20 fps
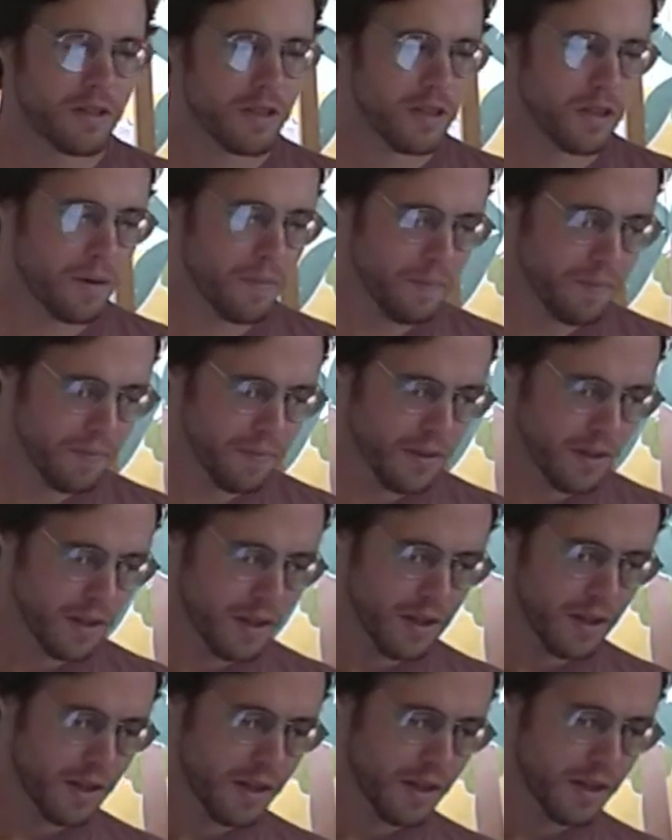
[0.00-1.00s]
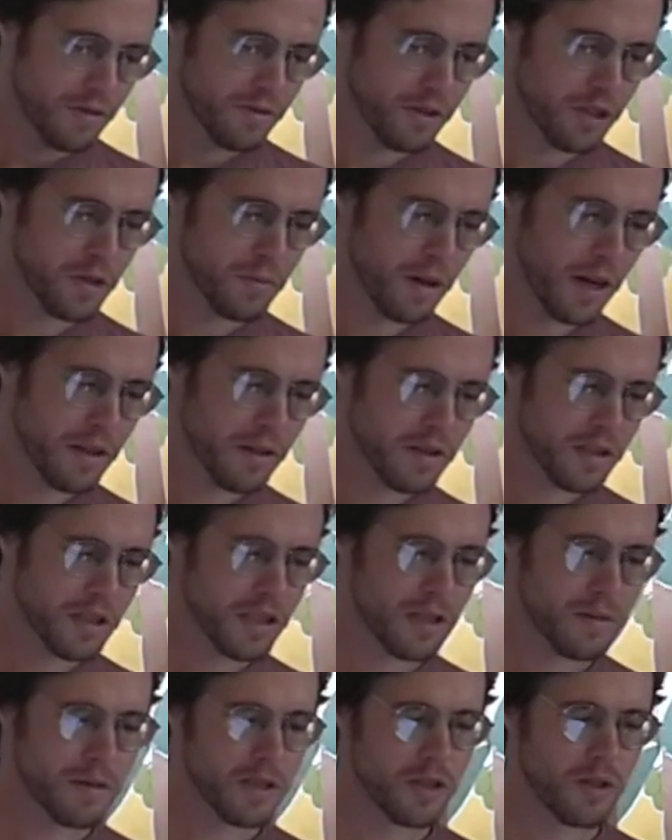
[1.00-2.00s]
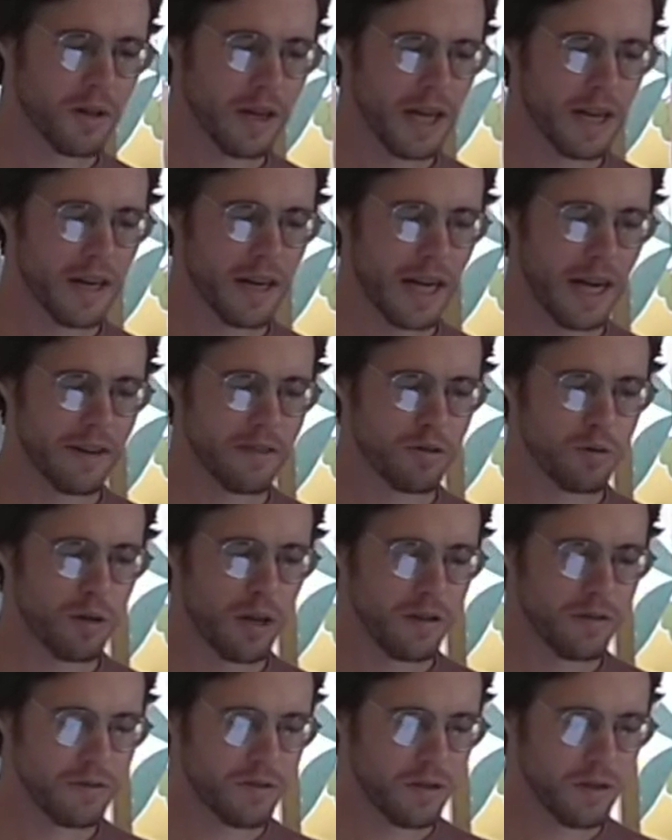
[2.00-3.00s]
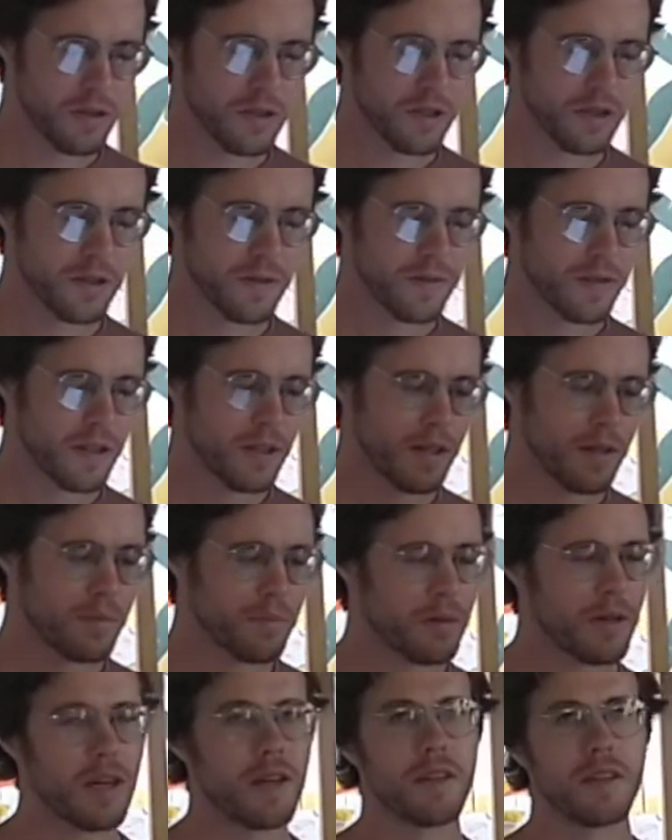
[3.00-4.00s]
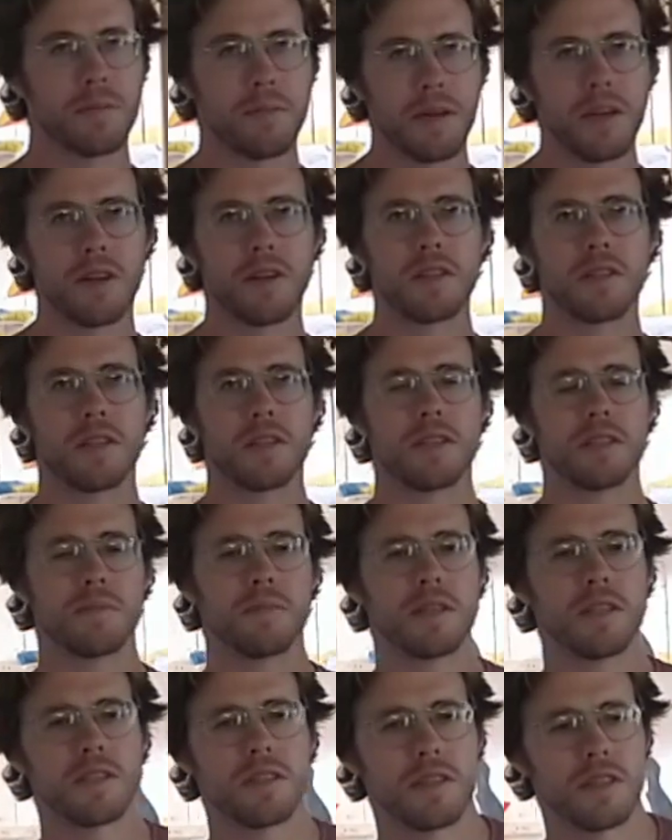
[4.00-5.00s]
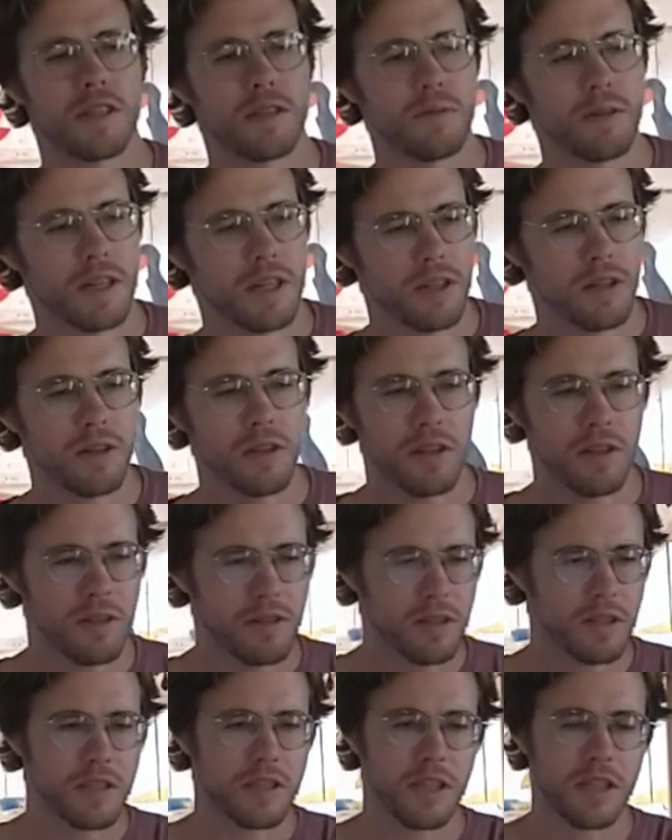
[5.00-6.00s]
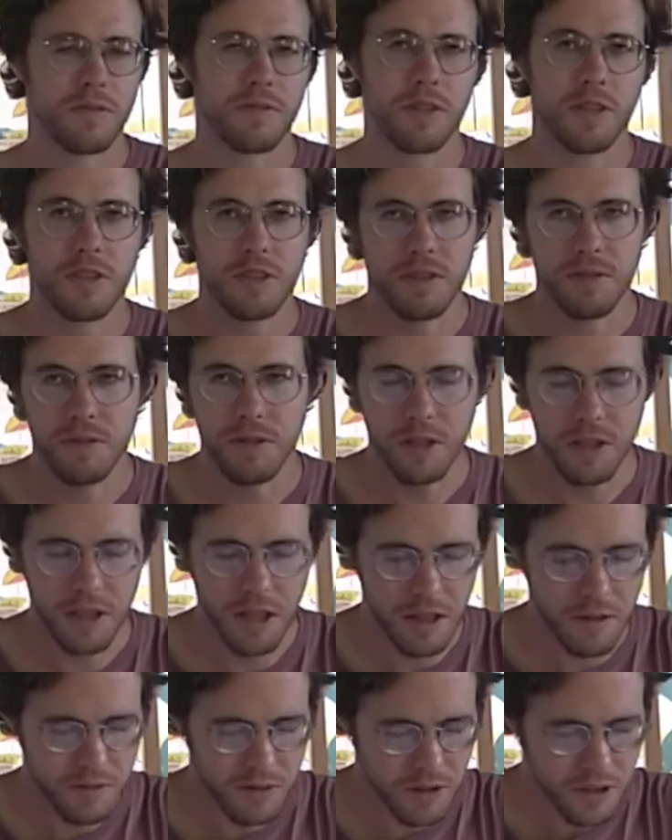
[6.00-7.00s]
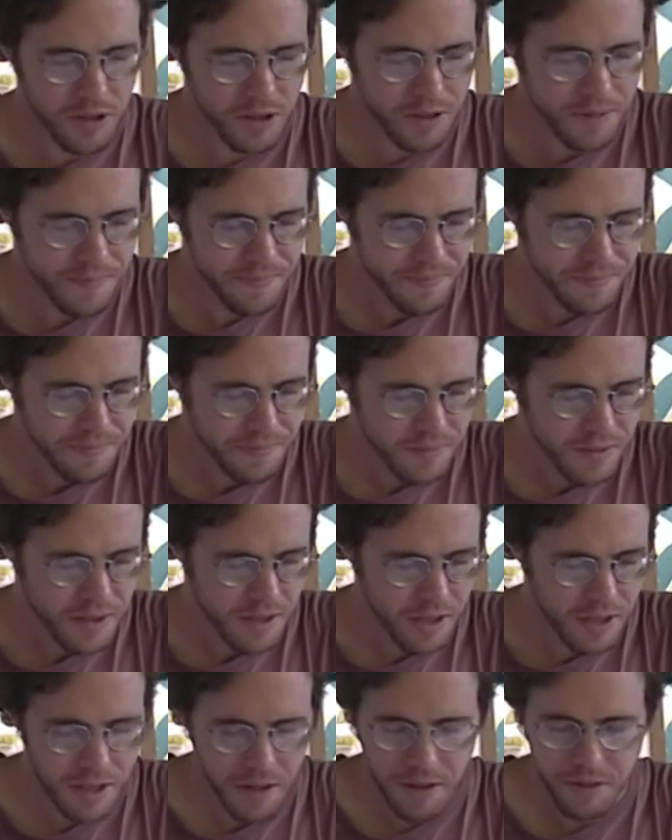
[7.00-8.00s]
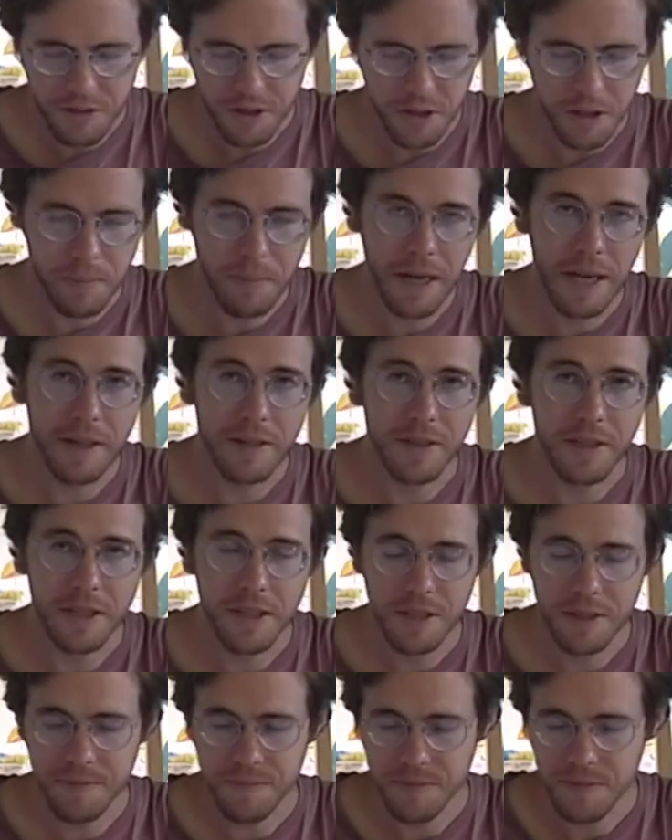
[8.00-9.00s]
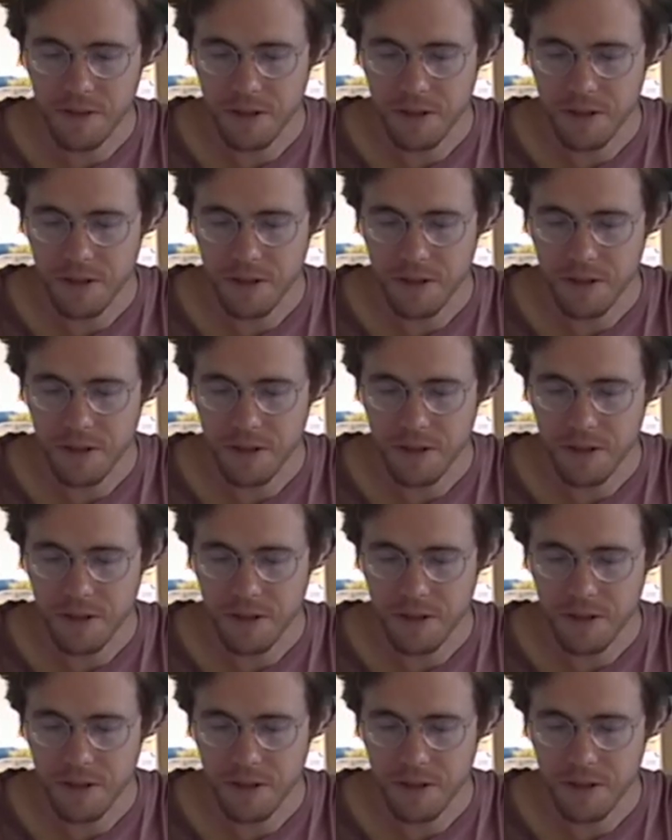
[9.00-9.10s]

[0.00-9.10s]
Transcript: So for smaller systems, it's okay to have 12 volts, but the bigger your system is, you're going to want to go to 36 volts or 48 volts for your batteries.